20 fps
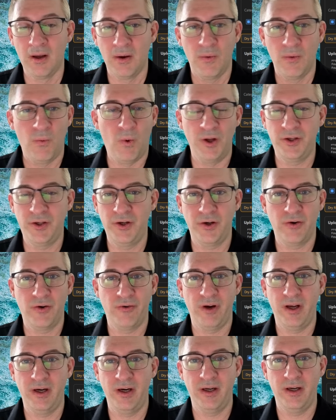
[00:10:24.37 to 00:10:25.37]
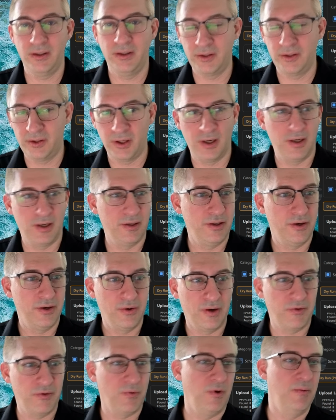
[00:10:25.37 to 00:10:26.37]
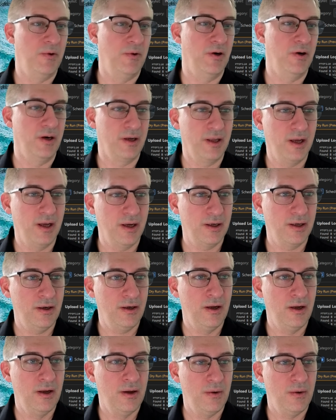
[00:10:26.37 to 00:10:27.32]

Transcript: once you create it, it's done. You don't have to worry about it again.